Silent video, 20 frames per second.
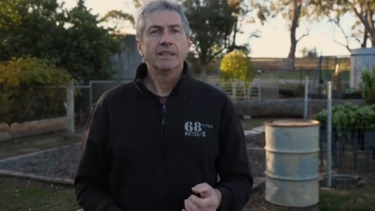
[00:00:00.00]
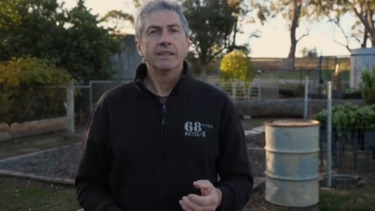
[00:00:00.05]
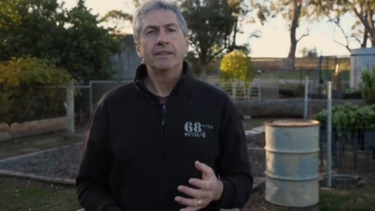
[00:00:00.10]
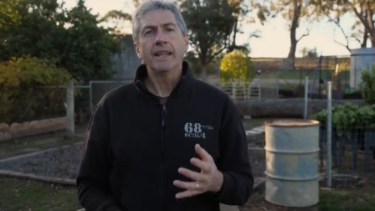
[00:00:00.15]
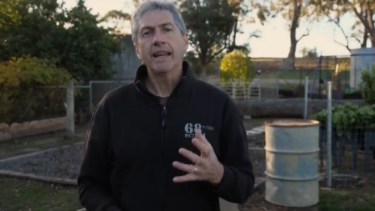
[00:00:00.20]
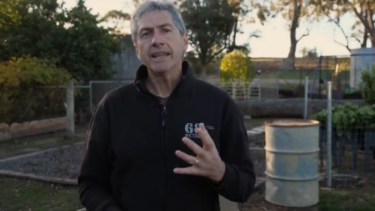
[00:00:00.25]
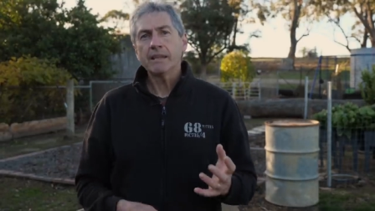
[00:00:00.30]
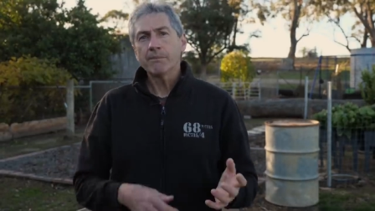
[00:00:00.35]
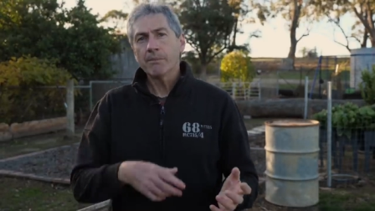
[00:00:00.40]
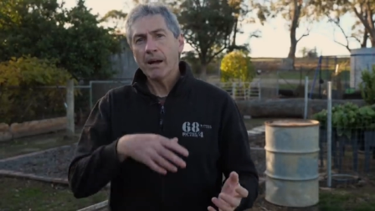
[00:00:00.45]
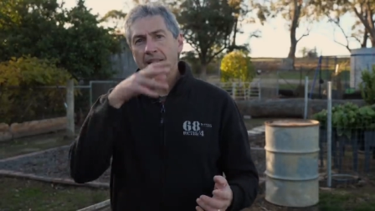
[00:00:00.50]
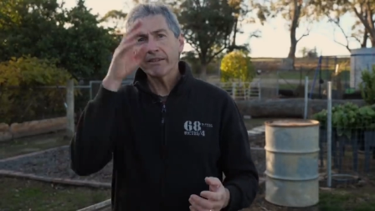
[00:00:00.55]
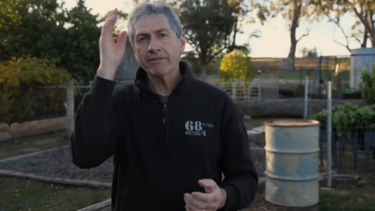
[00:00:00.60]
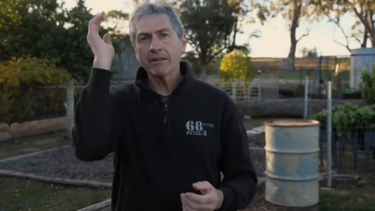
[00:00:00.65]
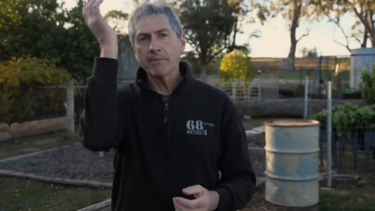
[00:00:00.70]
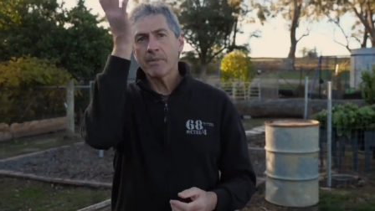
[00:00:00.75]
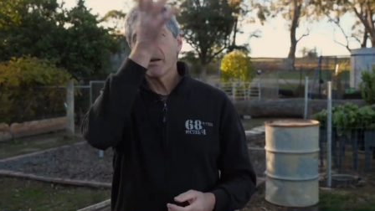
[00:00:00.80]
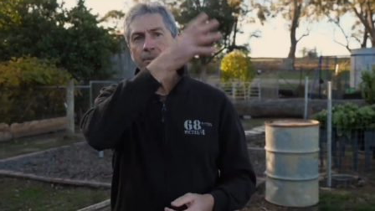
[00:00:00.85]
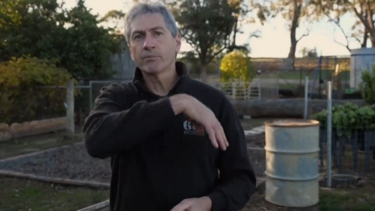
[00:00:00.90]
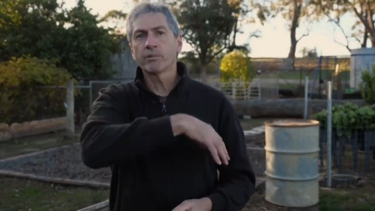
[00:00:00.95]
Now, you may
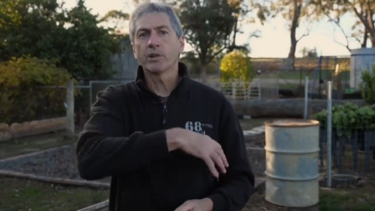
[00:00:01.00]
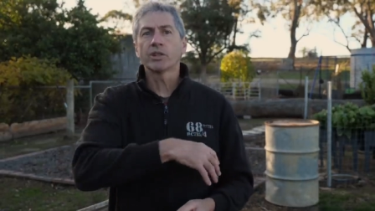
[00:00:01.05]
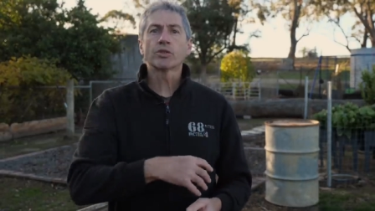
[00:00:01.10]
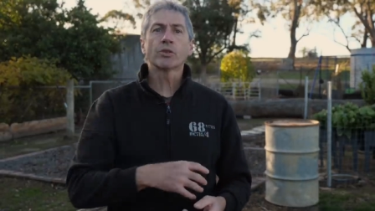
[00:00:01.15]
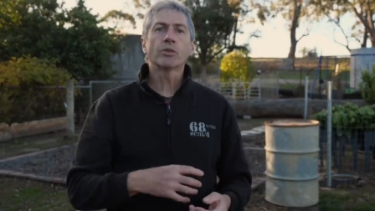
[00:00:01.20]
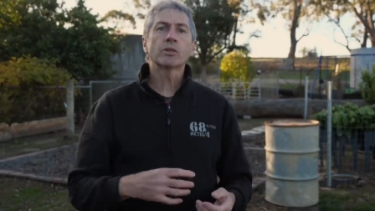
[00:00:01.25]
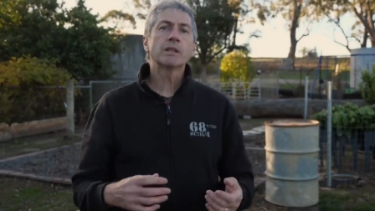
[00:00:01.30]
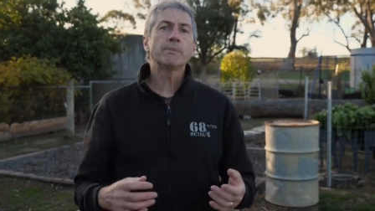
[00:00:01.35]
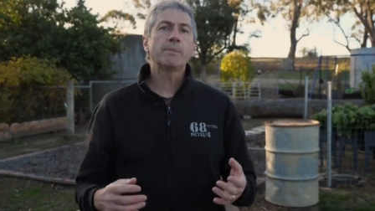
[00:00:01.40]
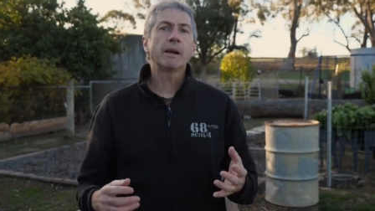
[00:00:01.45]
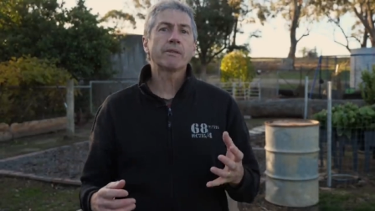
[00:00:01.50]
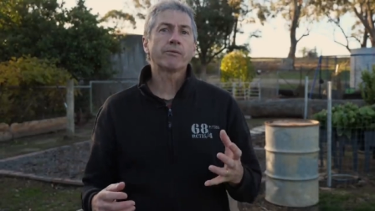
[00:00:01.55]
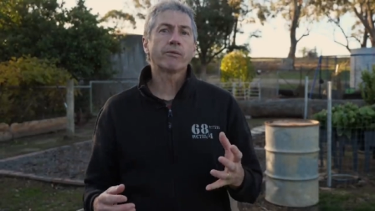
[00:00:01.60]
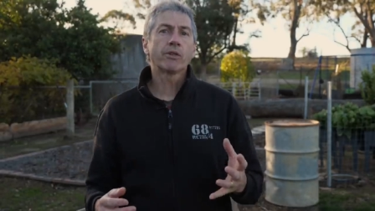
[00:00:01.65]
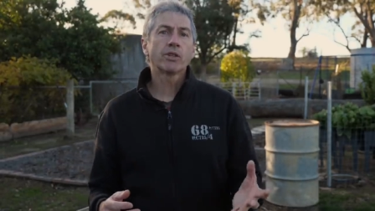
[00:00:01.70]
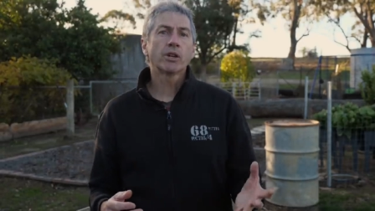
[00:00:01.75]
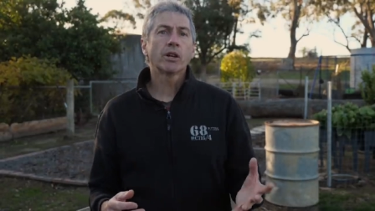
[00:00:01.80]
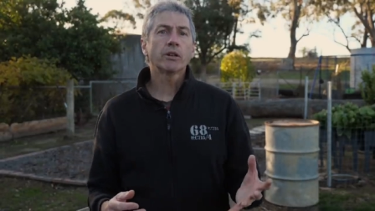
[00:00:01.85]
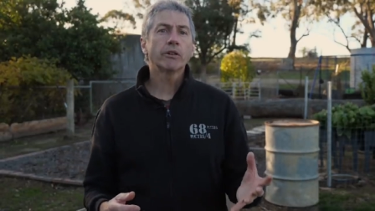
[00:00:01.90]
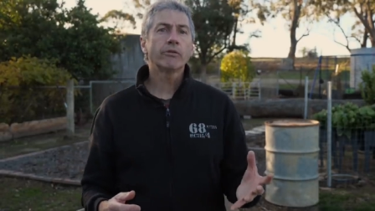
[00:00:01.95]
remember I talked about
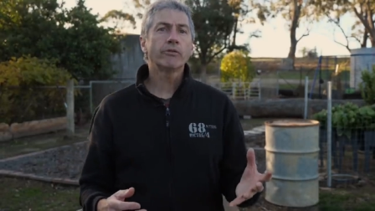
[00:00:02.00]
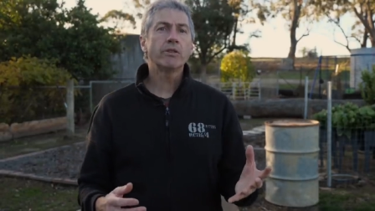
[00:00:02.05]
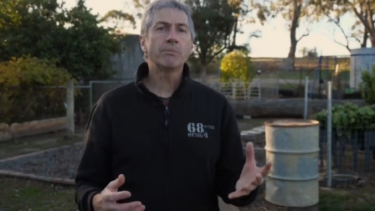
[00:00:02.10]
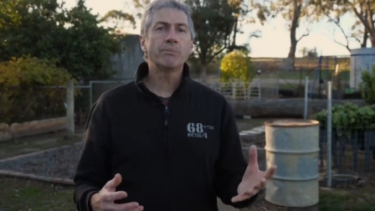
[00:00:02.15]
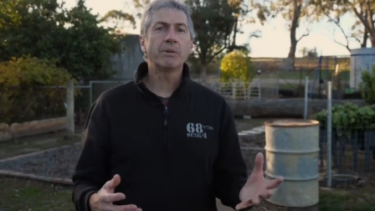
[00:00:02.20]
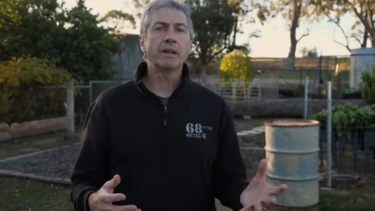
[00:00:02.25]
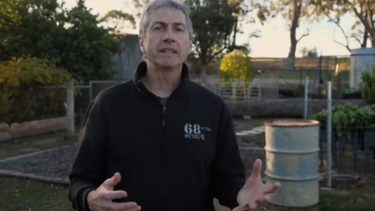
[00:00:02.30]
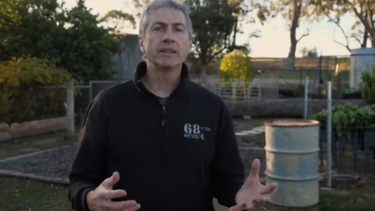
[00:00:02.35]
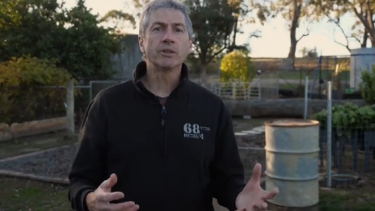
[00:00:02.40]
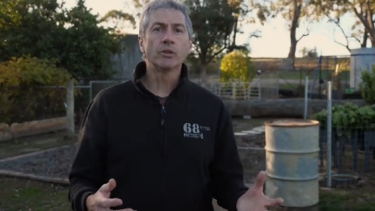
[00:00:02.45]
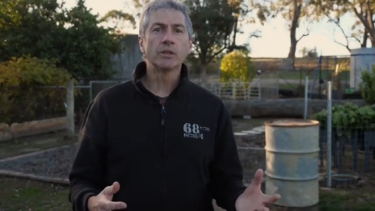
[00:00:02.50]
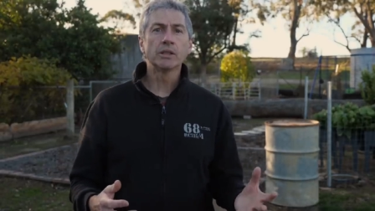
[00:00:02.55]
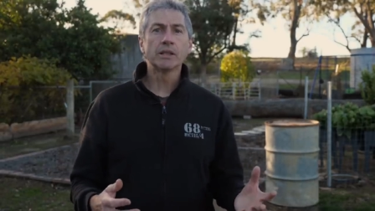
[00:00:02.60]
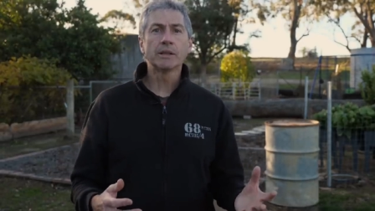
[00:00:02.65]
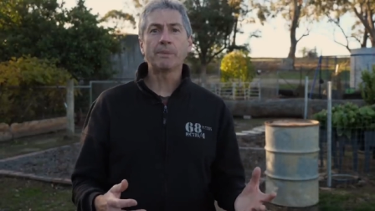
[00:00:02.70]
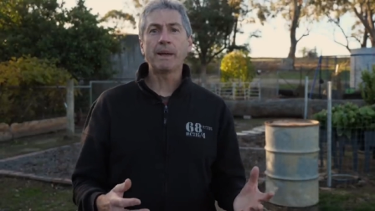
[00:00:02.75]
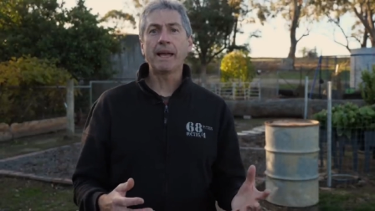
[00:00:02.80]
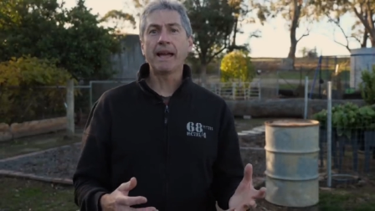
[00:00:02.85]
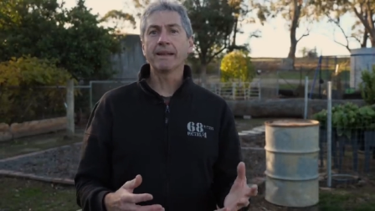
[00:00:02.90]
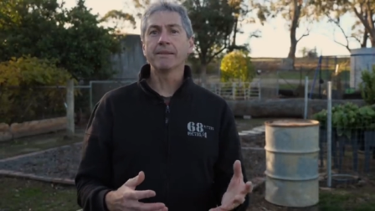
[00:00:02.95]
photography being all
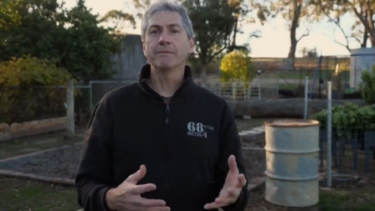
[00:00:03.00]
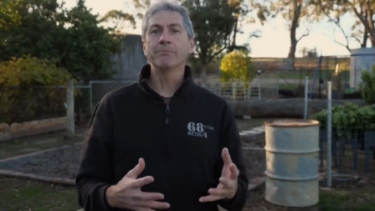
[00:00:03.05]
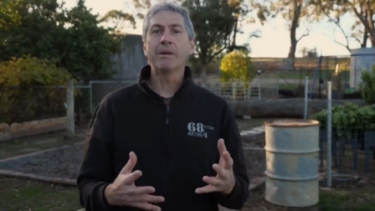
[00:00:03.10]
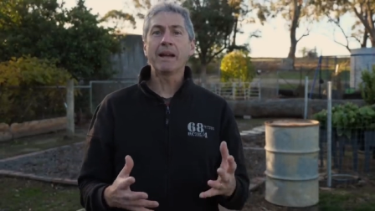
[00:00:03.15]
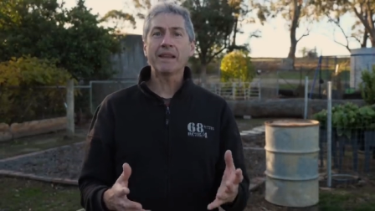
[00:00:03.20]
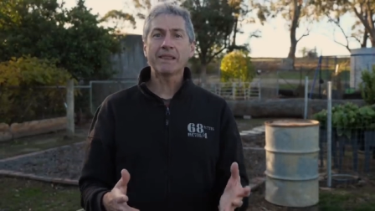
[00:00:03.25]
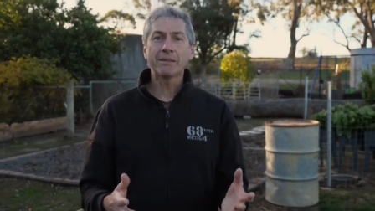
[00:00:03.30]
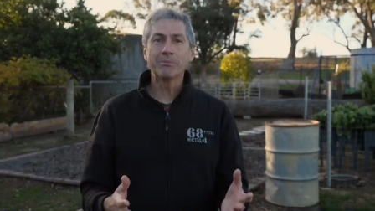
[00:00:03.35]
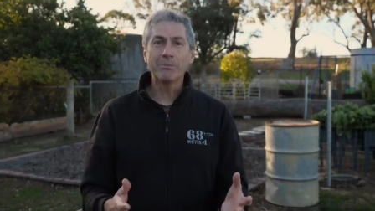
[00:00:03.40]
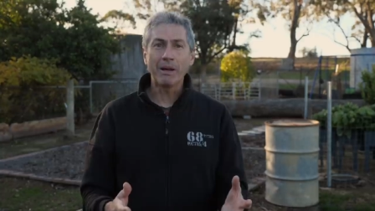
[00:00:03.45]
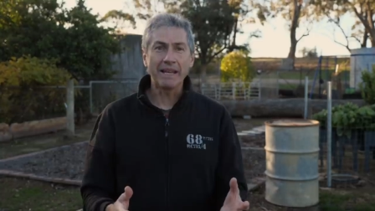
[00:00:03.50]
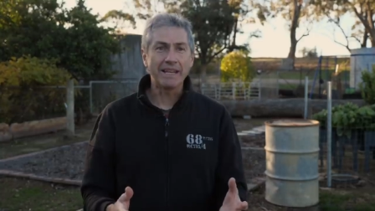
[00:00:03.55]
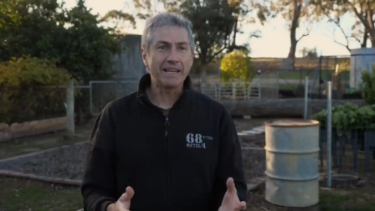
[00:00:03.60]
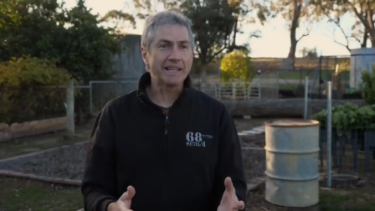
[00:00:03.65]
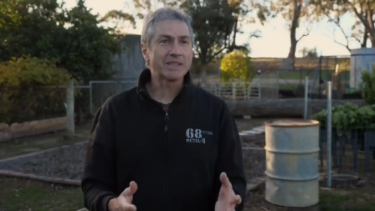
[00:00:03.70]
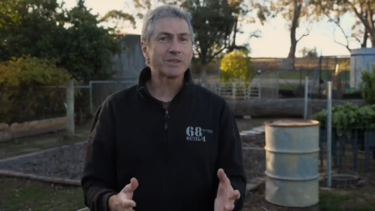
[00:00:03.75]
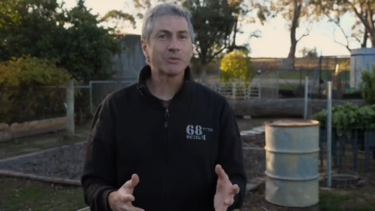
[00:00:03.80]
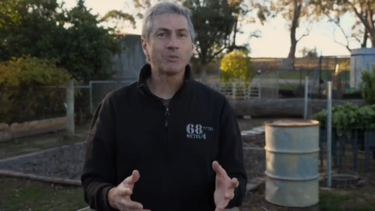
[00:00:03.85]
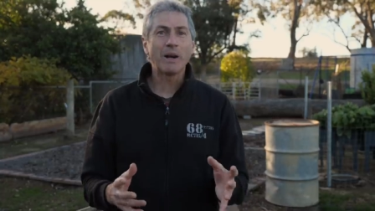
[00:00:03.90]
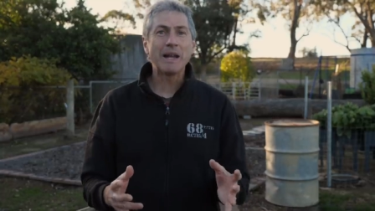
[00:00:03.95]
about
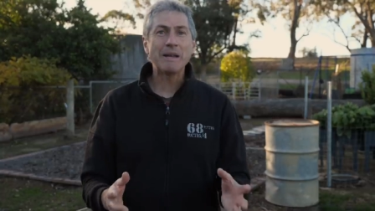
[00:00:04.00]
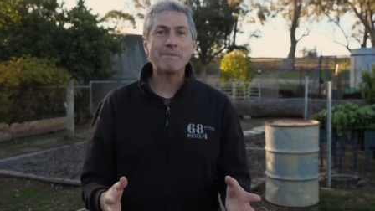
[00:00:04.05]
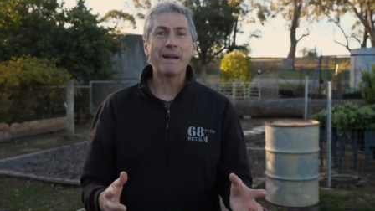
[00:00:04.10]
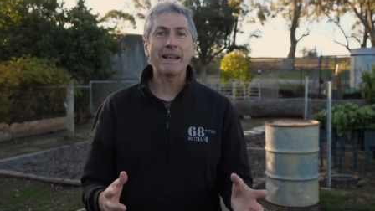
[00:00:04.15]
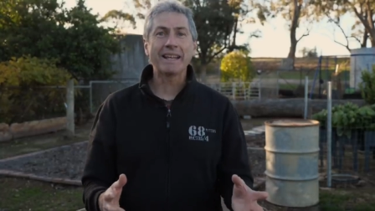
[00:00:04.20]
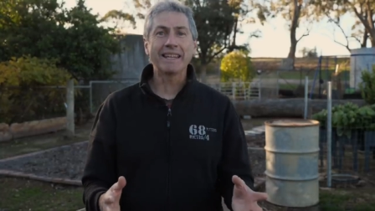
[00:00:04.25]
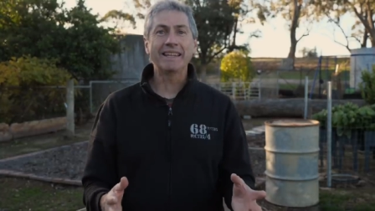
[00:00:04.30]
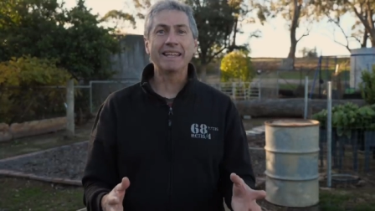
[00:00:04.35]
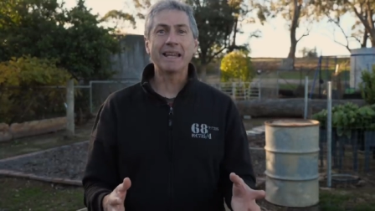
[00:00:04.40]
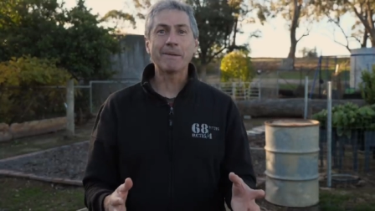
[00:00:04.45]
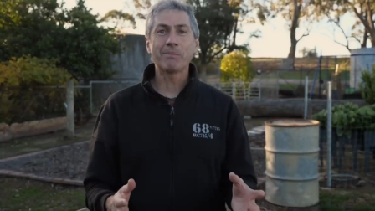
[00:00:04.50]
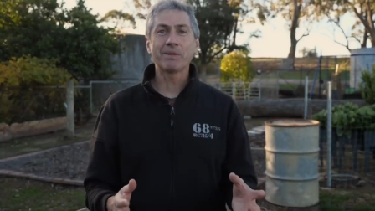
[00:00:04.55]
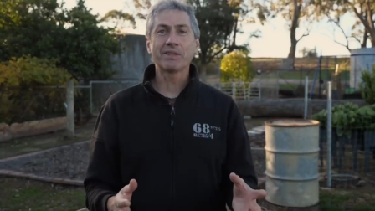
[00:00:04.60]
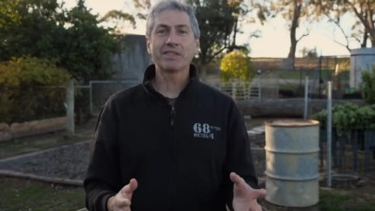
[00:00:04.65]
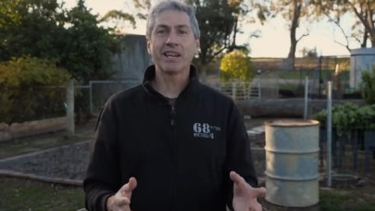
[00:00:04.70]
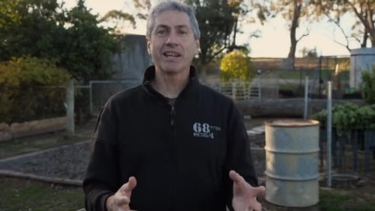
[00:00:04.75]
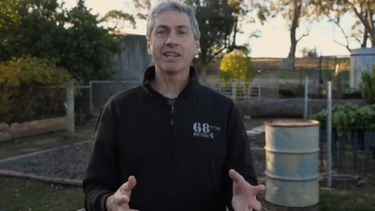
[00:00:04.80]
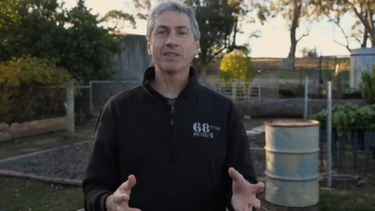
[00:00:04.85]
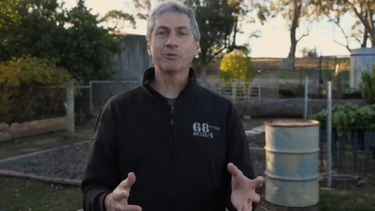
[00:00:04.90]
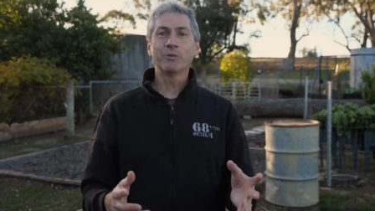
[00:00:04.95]
mathematics way back in
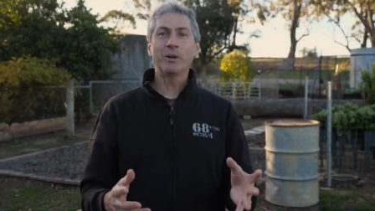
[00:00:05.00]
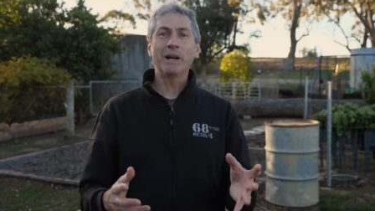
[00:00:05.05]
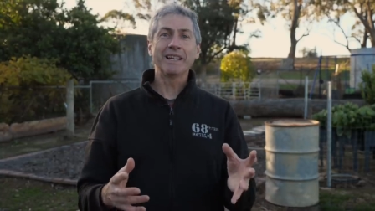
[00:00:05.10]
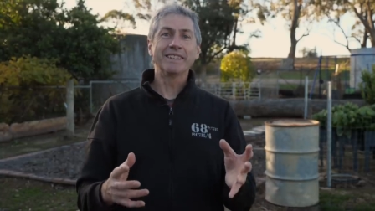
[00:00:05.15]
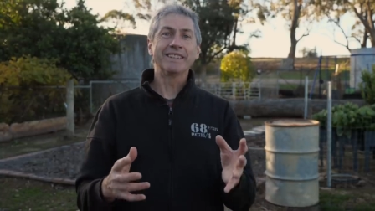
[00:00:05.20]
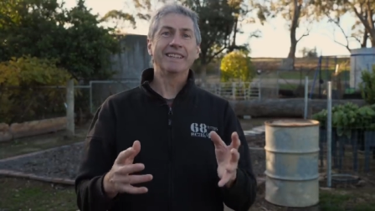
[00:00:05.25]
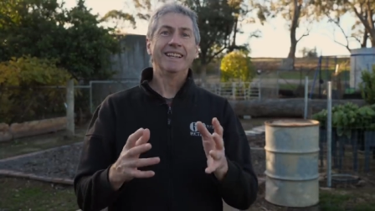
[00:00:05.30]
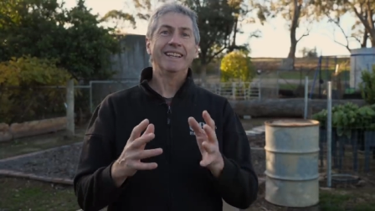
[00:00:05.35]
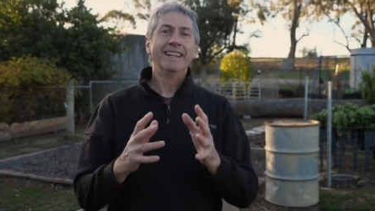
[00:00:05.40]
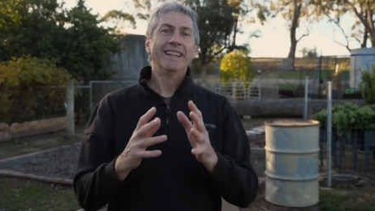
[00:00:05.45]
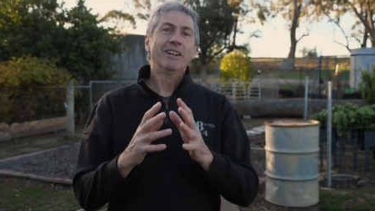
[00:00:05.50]
episode one.